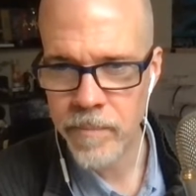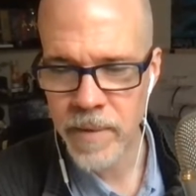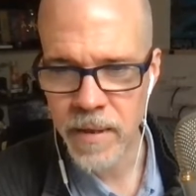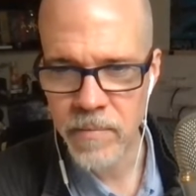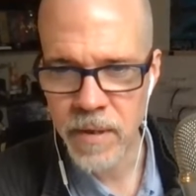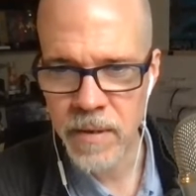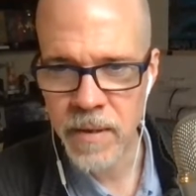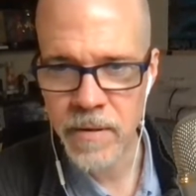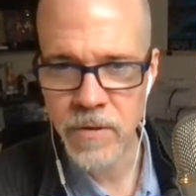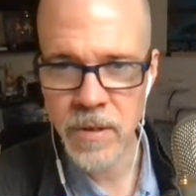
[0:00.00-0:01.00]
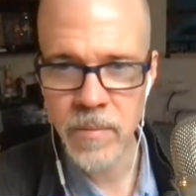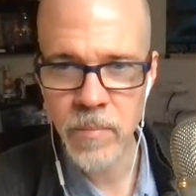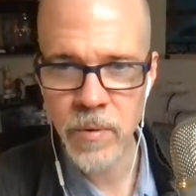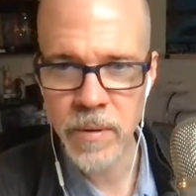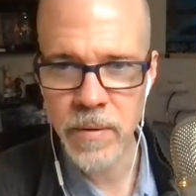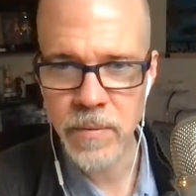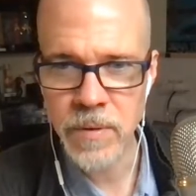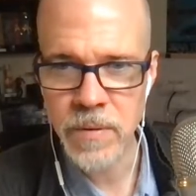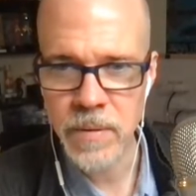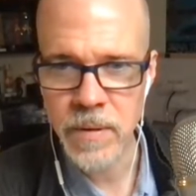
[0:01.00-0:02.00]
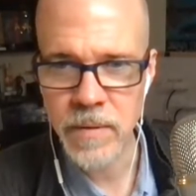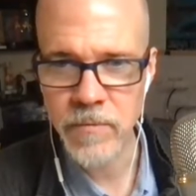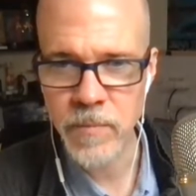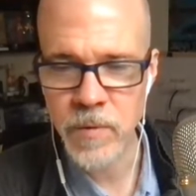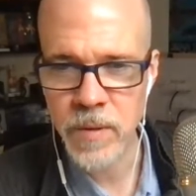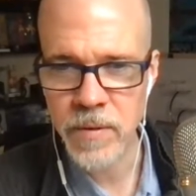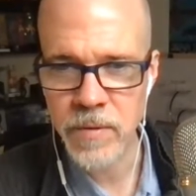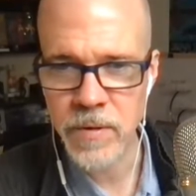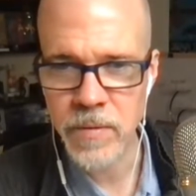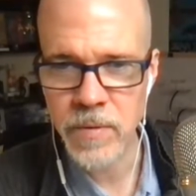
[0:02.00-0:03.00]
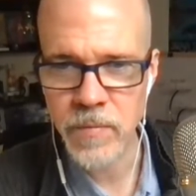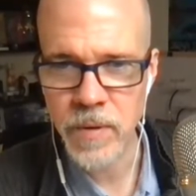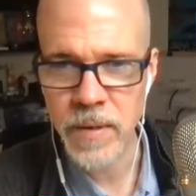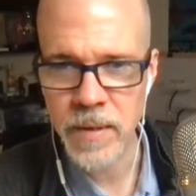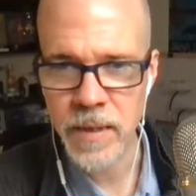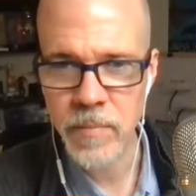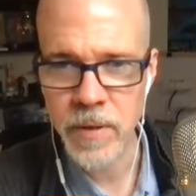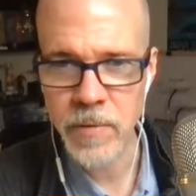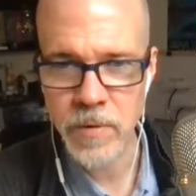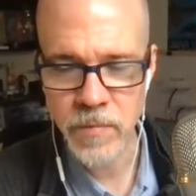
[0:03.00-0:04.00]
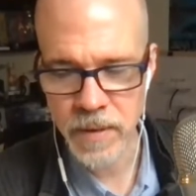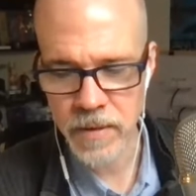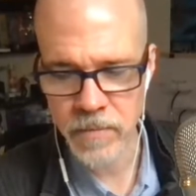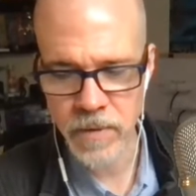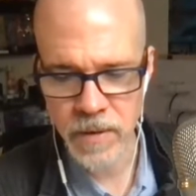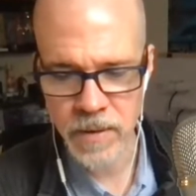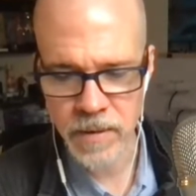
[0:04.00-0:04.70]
I've not had the chicken burritos from Trader Joe's, Frank. I am a huge fan of the